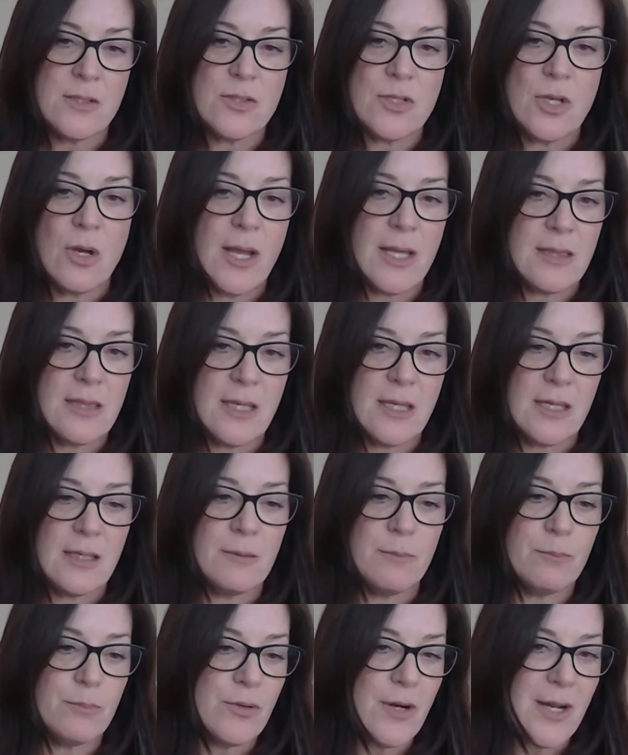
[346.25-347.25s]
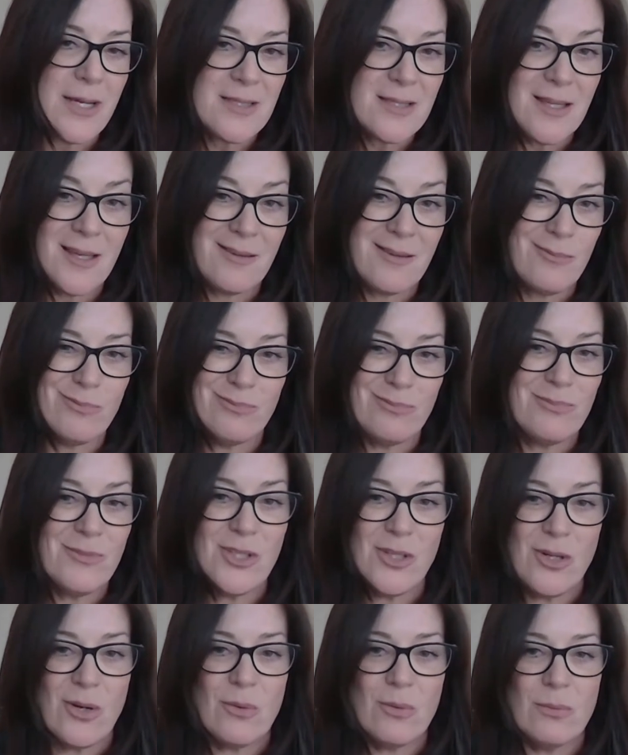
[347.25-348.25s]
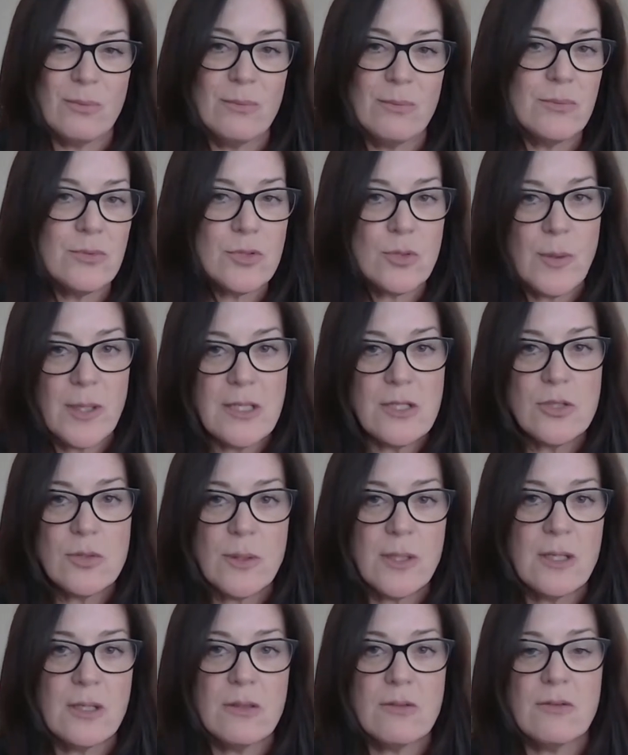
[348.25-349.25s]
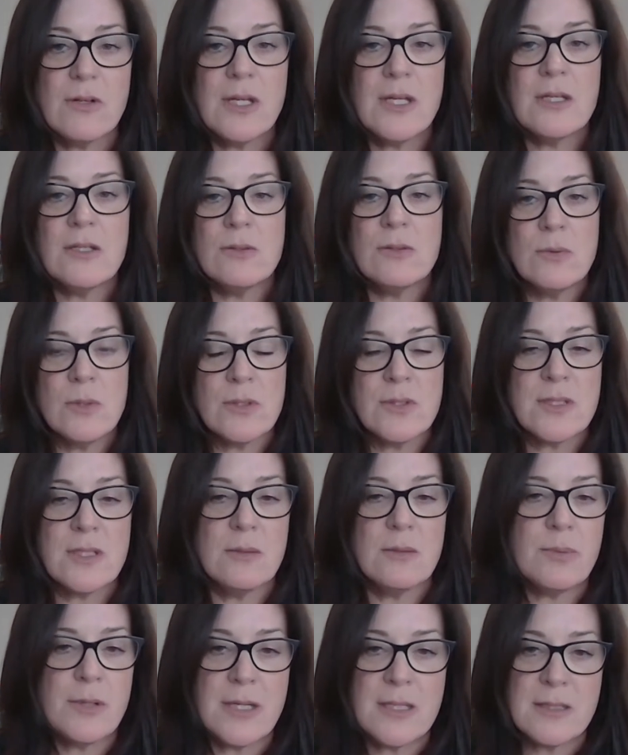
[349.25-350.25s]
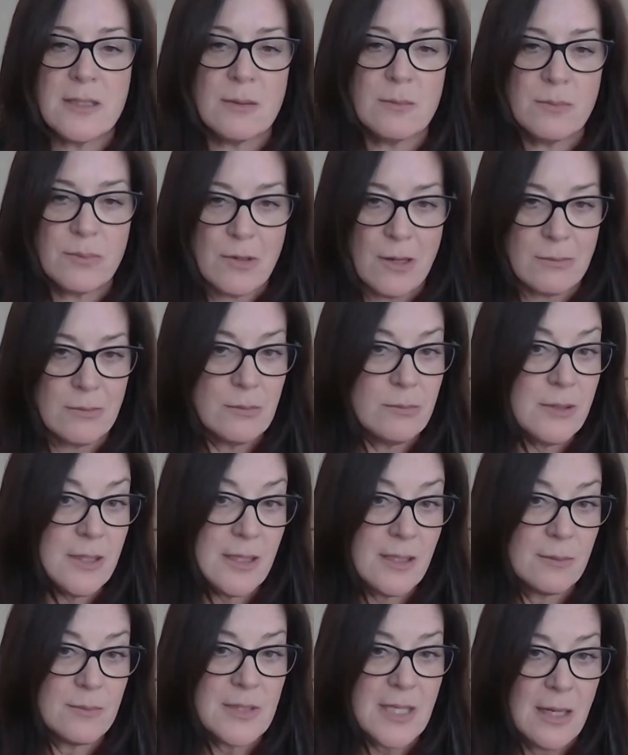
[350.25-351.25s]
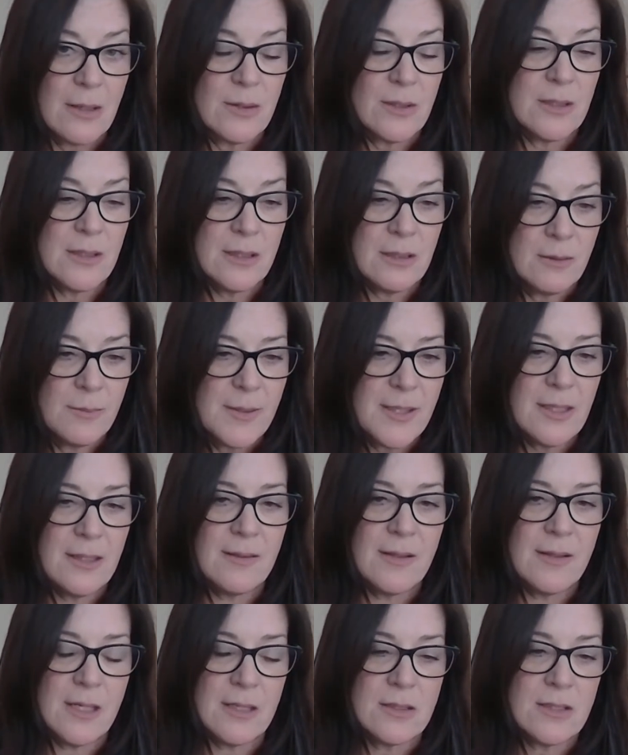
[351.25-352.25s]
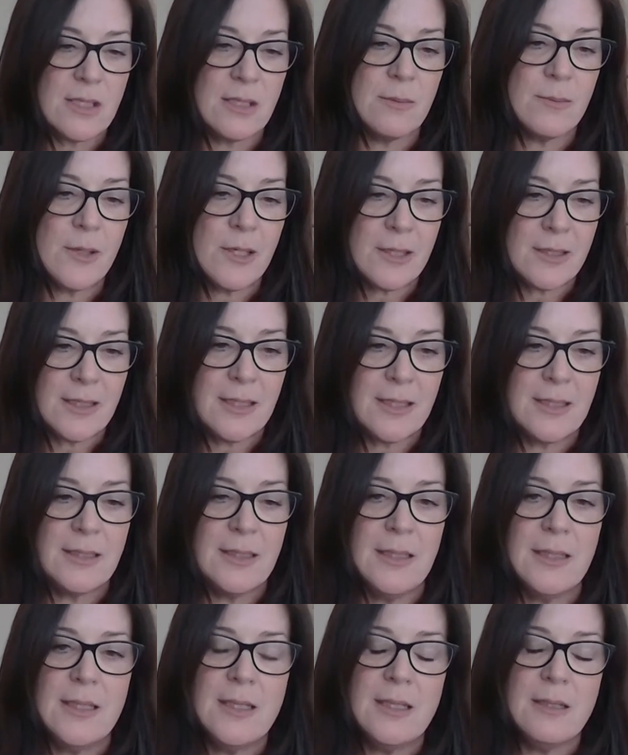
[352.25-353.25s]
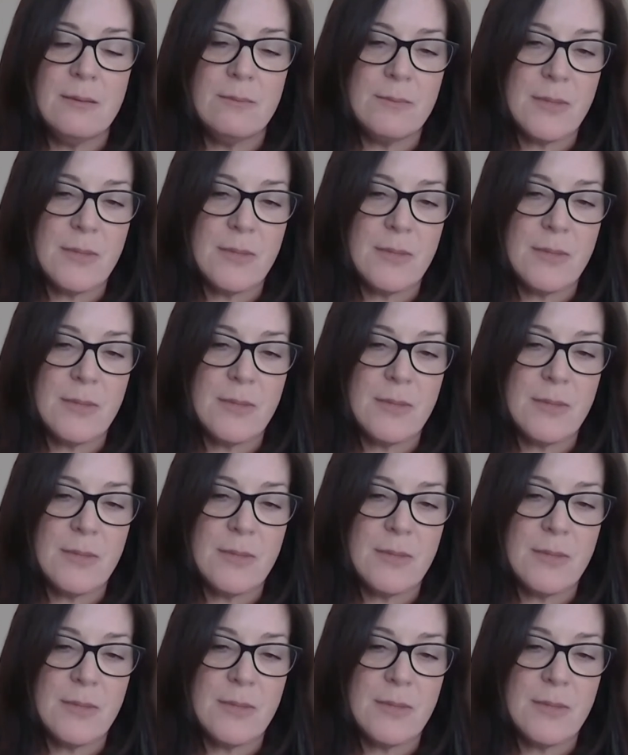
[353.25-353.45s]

So I think pricing, you know, 2023, you will see pricing probably come down a little bit in the LTL market.